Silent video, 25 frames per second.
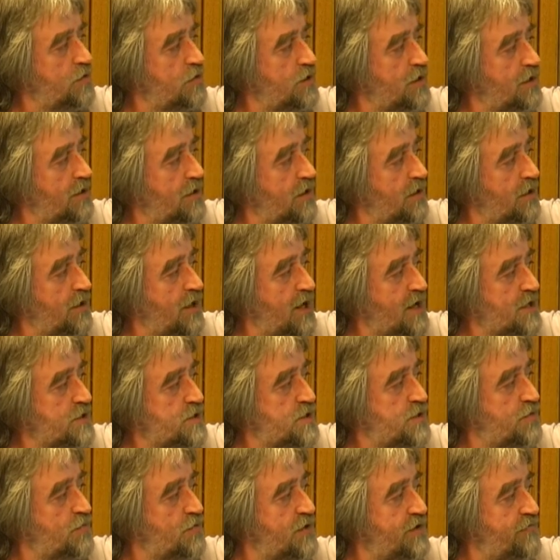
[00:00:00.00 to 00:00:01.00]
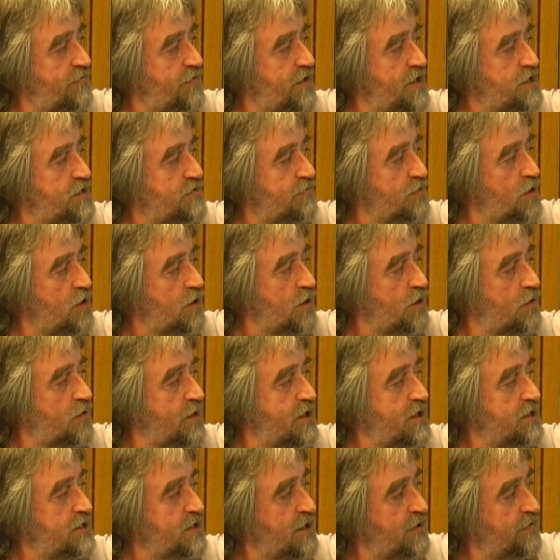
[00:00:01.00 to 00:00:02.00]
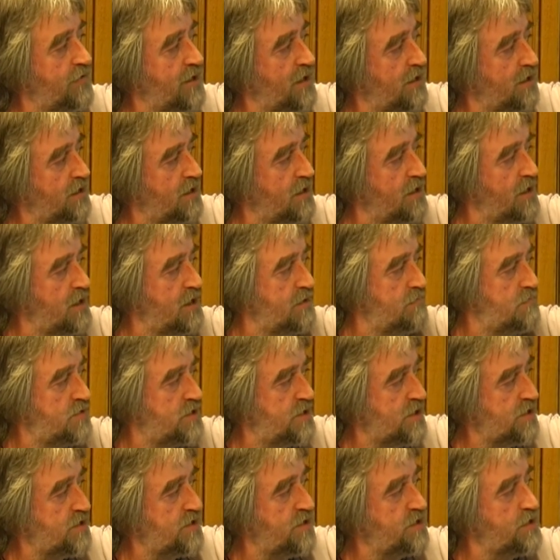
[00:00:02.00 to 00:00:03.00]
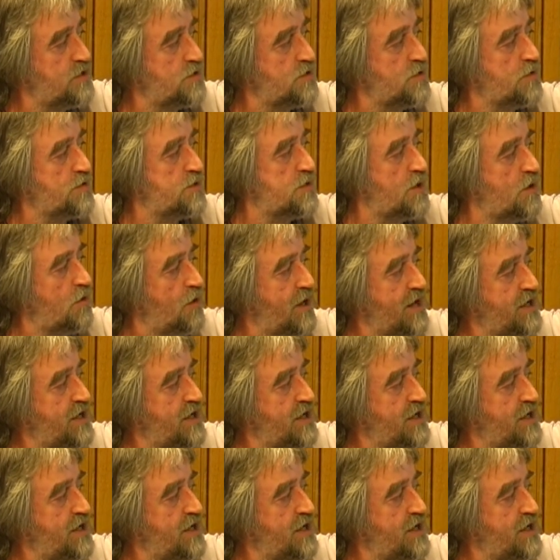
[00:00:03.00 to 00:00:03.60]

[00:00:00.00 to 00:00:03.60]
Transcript: the last three feet of concrete and then the six inches or so,